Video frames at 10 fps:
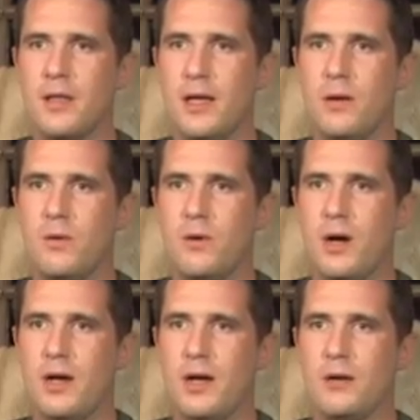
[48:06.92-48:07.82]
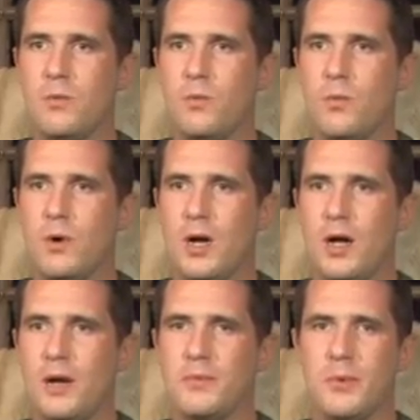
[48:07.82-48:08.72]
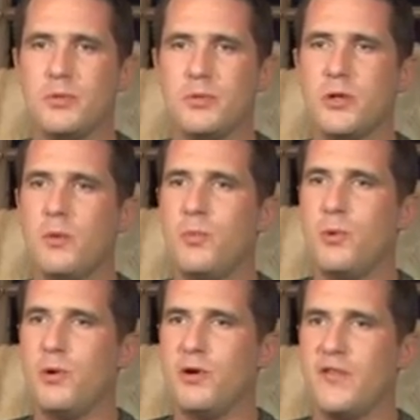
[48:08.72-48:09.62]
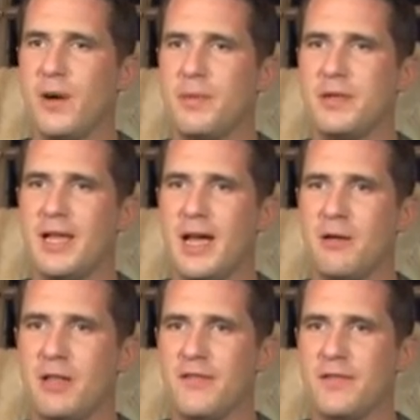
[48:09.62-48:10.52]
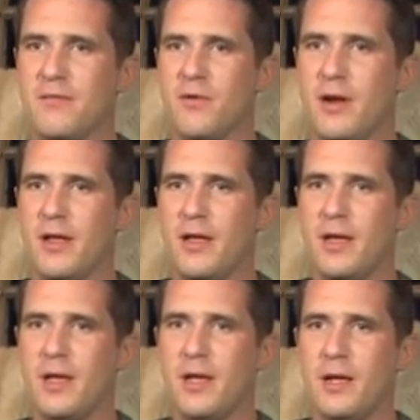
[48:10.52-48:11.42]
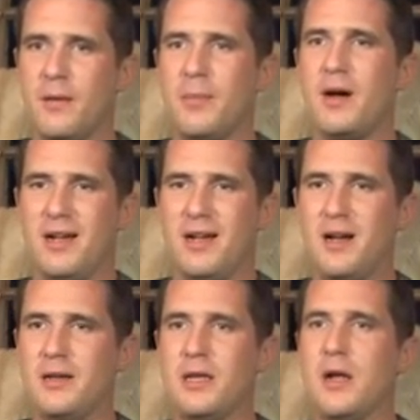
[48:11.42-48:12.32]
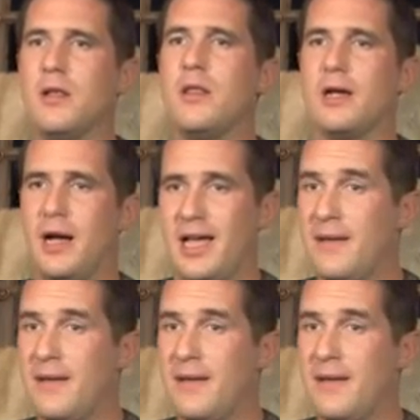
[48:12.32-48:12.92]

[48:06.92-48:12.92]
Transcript: Like, I, I, I'm, I'm so bored of up and down, left and right. But I, I you know, like,